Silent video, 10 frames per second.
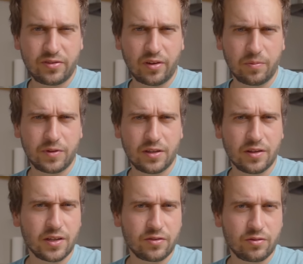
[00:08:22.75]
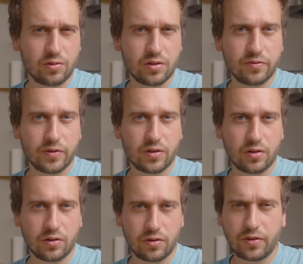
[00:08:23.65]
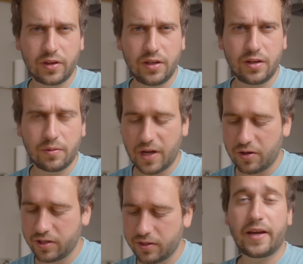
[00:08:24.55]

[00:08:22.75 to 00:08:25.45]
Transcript: something like sort of earthy about it.